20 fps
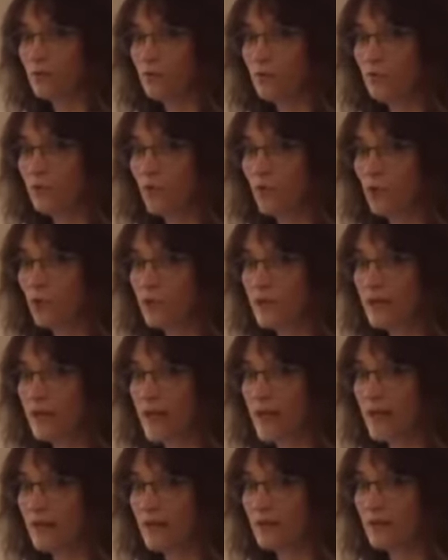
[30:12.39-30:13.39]
fold it
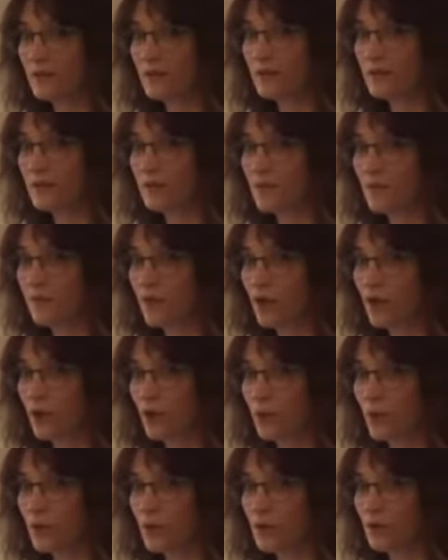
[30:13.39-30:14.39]
in a finger
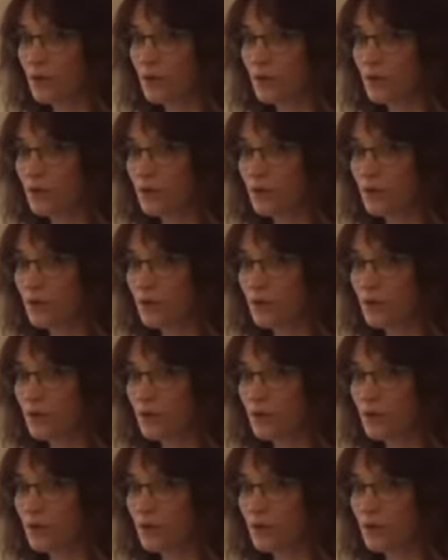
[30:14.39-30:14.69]
width,